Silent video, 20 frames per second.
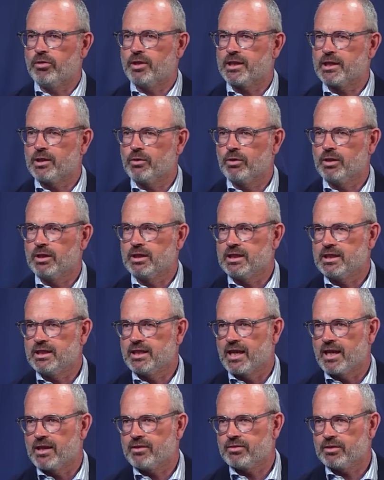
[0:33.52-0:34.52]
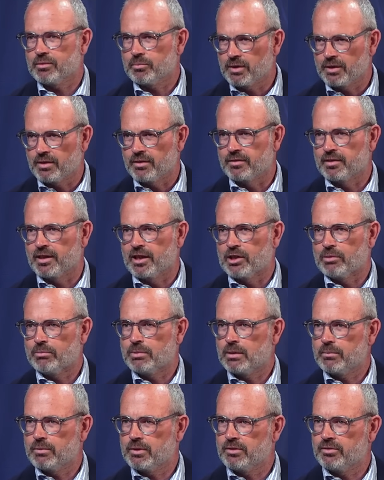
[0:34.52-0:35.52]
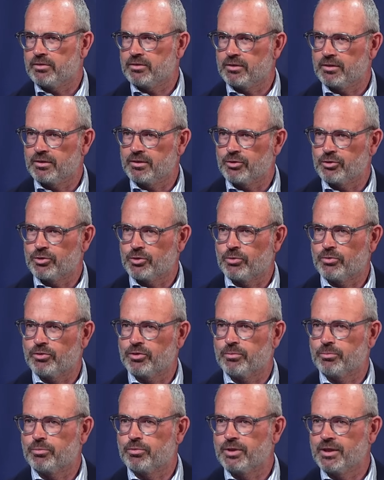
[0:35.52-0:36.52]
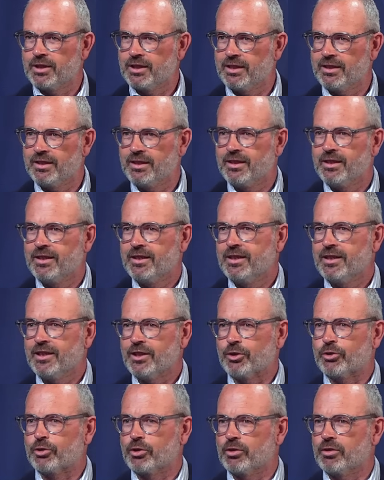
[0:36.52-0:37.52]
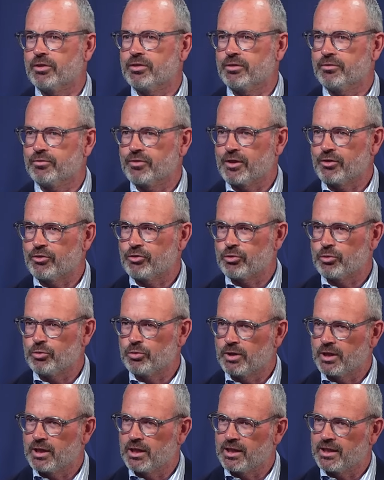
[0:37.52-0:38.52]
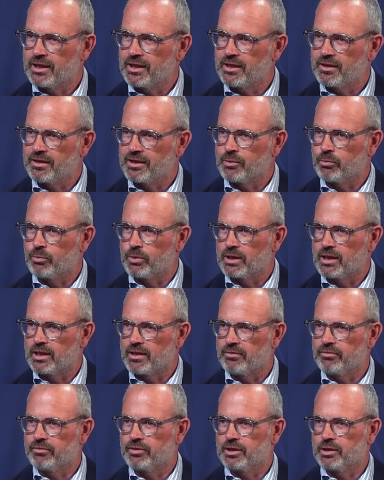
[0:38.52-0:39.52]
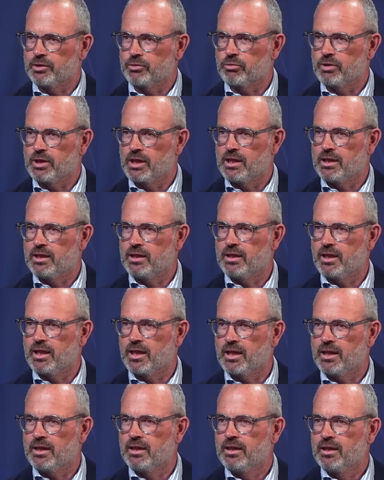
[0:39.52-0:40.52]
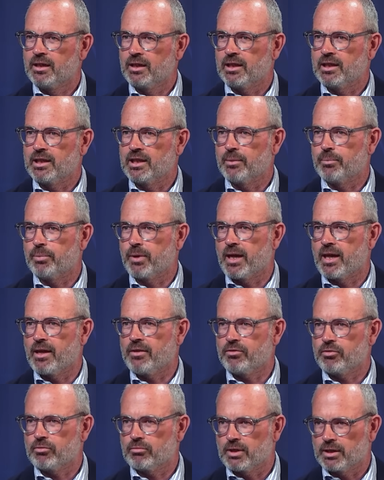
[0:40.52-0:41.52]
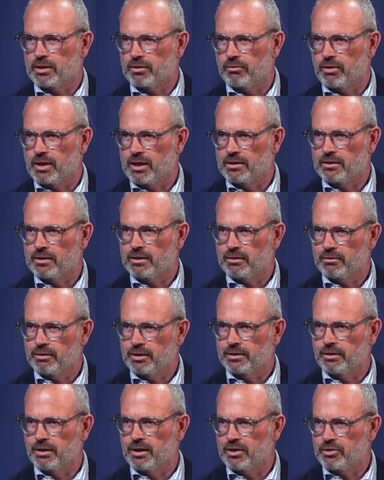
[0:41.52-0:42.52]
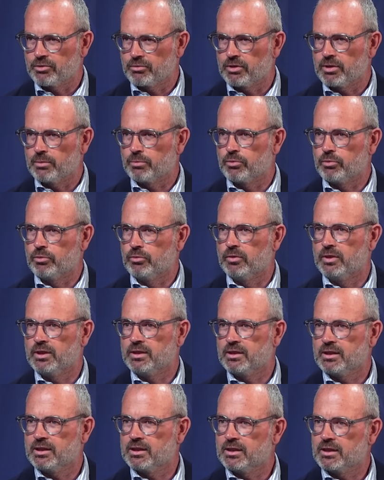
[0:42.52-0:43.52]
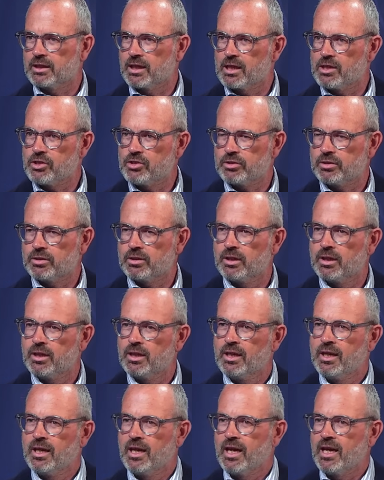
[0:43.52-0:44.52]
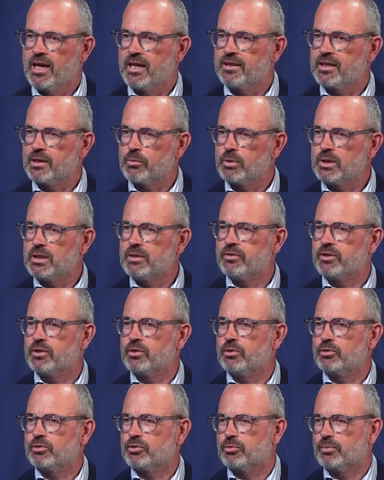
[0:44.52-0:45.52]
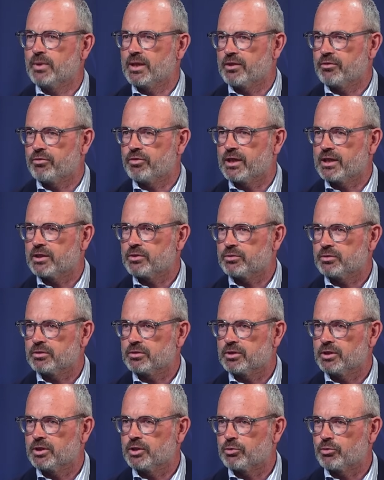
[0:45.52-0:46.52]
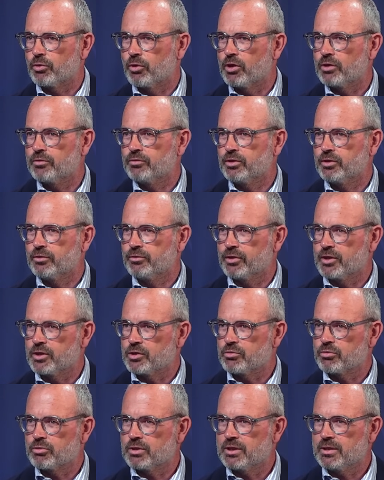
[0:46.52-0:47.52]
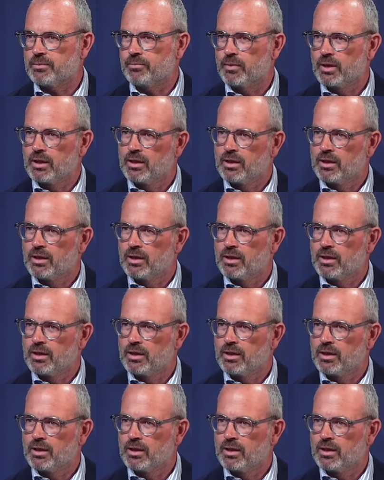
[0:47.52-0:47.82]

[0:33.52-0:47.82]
that our lead asset, Mitazalimab, has shown some pretty encouraging phase 2 data, and that we have created a clear path to regulatory approval in the indication, and that we even also manufactured a drug for phase 3.